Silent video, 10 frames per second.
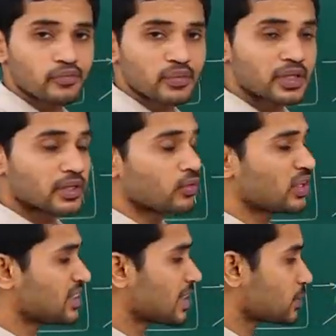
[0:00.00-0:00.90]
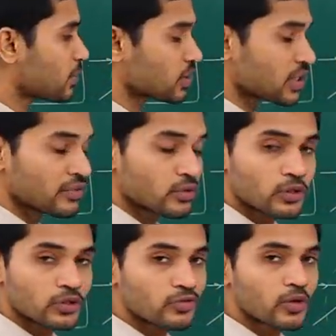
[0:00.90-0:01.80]
of mirror. What is the expression I
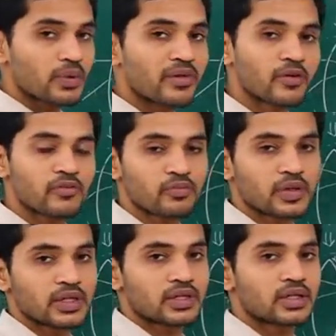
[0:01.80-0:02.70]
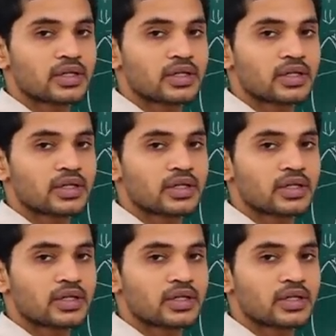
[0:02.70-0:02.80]
told you for power of mirror?